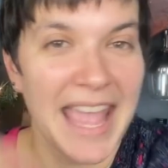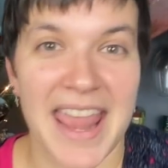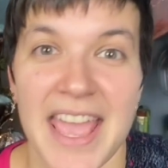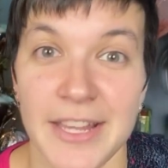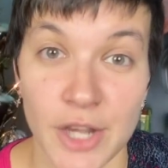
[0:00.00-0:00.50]

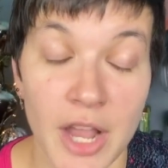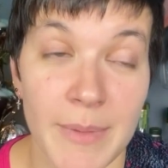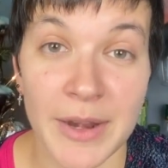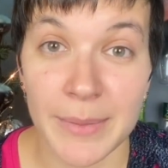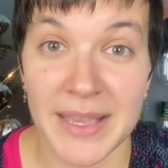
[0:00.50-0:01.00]
And I can talk
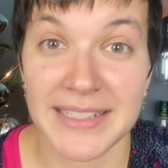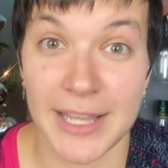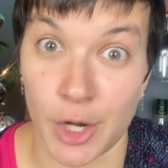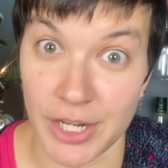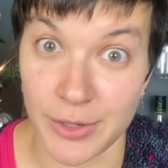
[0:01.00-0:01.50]
about it because
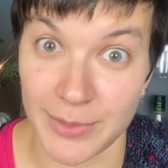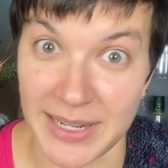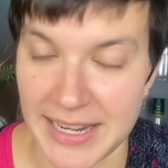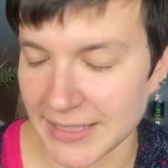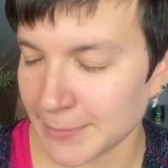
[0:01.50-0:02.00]
he already knows
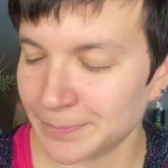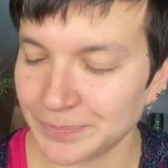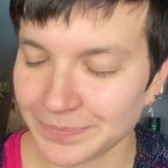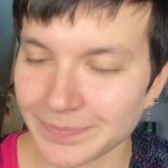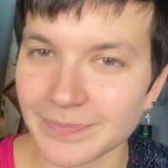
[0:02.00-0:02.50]
what it is.
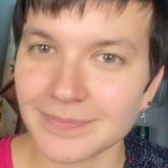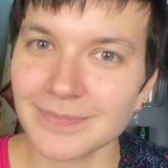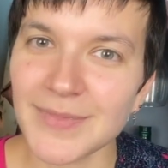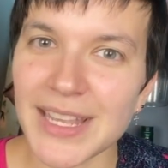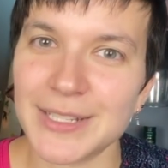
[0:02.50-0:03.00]

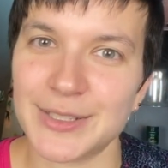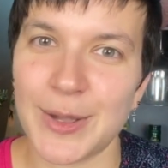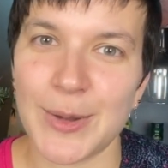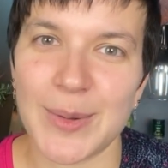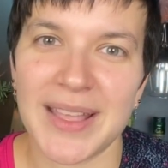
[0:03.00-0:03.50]

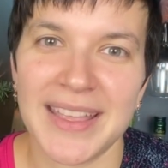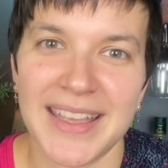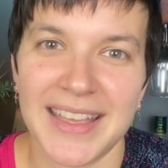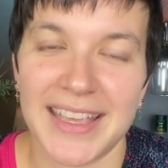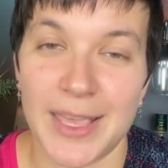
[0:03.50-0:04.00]
So
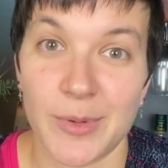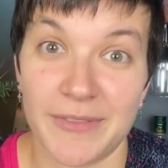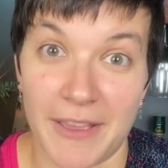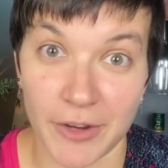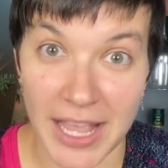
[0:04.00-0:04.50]
he would
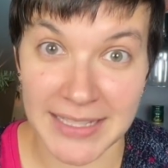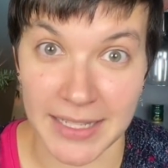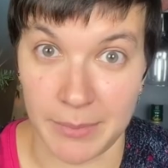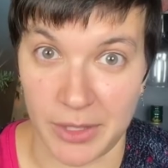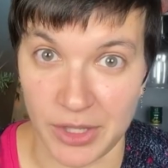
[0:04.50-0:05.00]
have never guessed
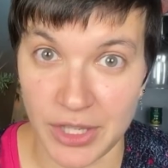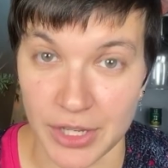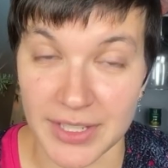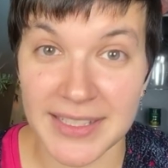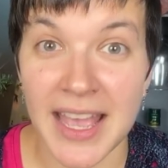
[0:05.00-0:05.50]
in a million
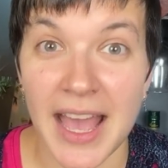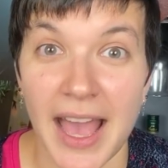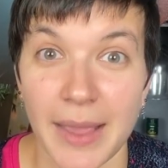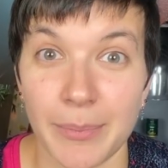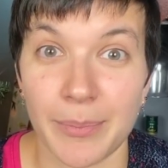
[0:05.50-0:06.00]
years.
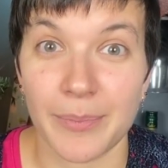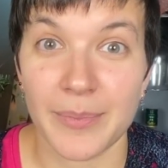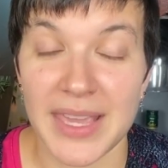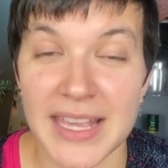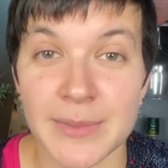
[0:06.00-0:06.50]
I
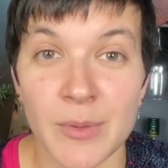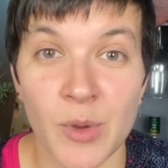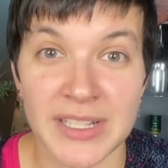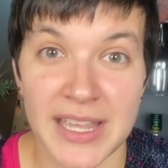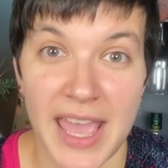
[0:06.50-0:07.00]
he has been
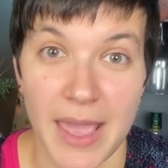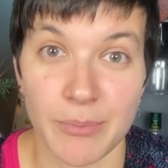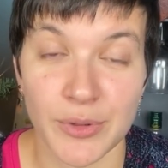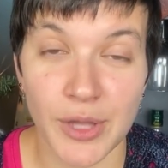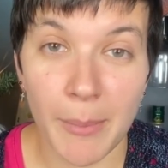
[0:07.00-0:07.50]
wanting a
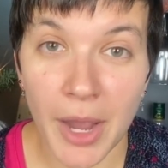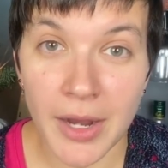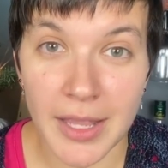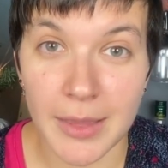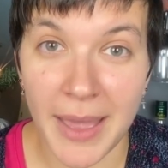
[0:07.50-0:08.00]
pull-up bar
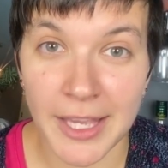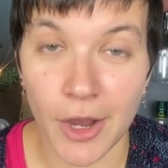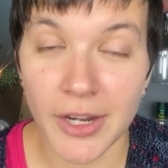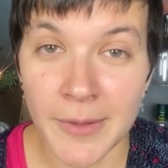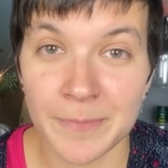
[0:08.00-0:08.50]
in the
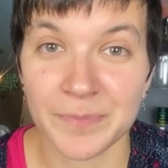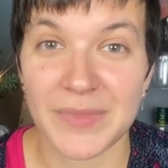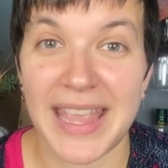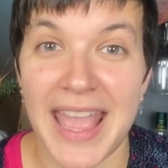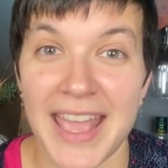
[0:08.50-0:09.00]
backyard
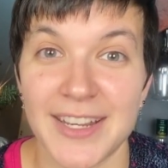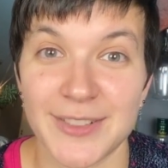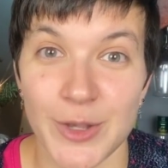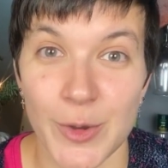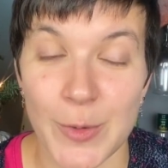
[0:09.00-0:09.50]
and
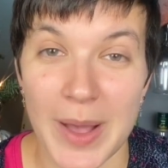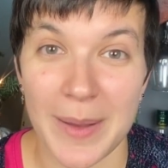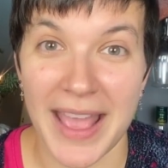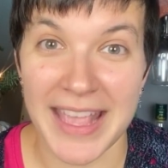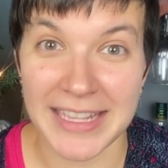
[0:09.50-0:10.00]
so
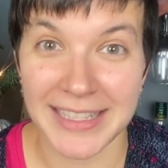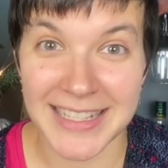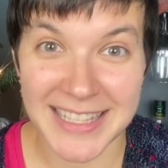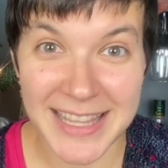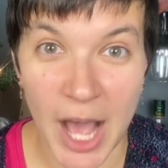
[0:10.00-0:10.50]
I
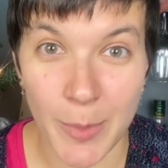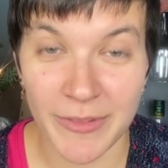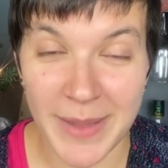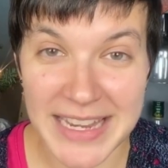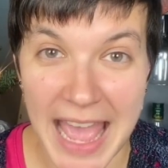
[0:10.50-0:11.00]
enlisted the help of
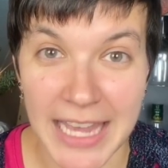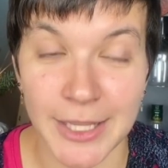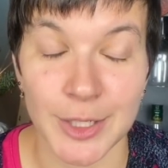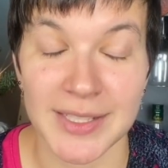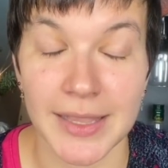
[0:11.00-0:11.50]
my dad.
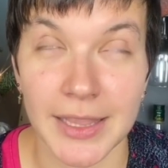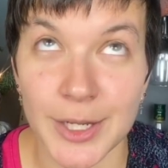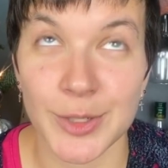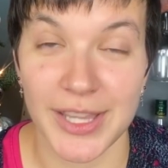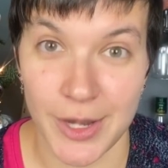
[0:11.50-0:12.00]
There's
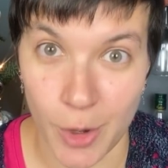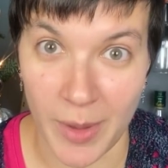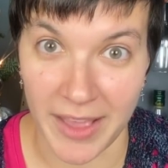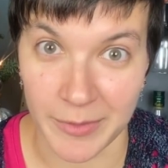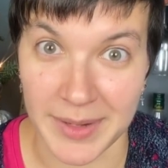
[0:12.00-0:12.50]
literally no
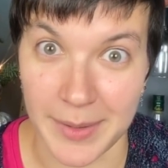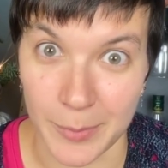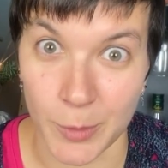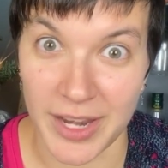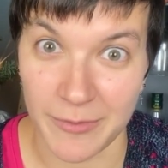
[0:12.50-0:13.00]
way I
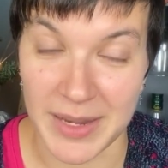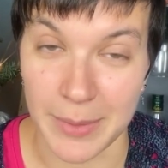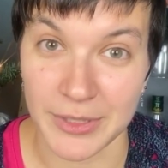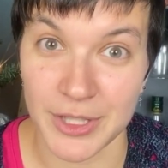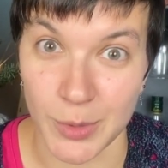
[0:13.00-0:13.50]
would have been
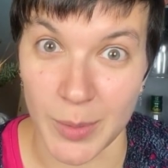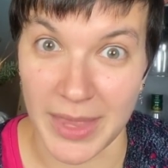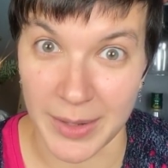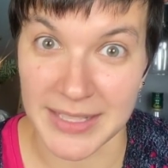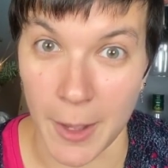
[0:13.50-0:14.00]
able to do it
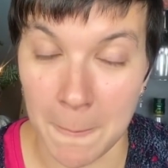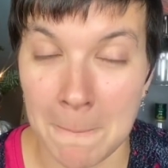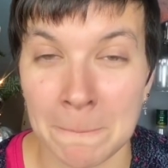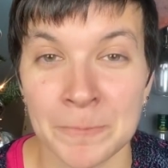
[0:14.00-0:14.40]
without his help.